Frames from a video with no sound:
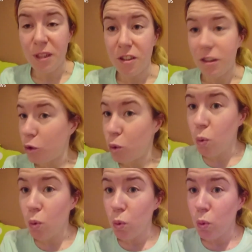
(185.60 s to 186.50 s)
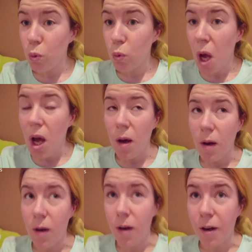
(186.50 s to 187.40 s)
been to the zoo.
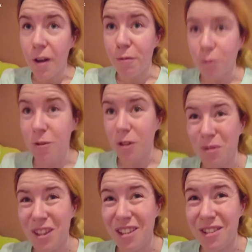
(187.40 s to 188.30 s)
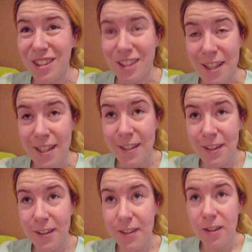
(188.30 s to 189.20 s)
I've walked up and down
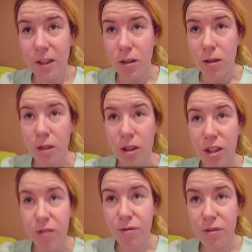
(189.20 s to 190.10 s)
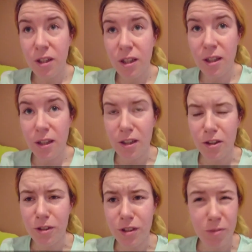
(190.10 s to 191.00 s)
stairs. I've
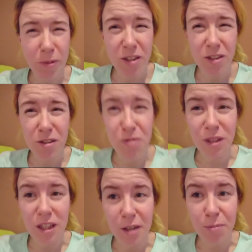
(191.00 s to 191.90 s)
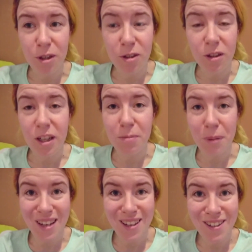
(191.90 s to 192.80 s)
had lots of spasms in my leg, but a lot less
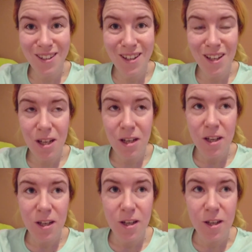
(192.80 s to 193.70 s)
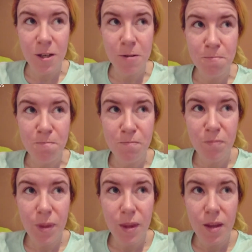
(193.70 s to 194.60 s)
pain.
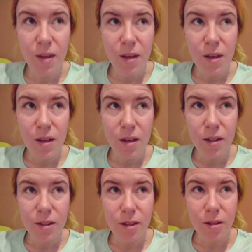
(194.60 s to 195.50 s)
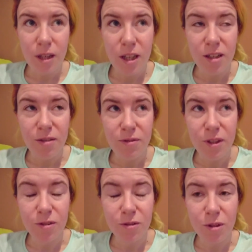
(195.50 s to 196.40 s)
So yeah, it
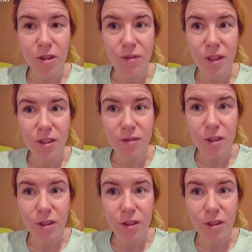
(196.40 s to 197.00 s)
feels quite effective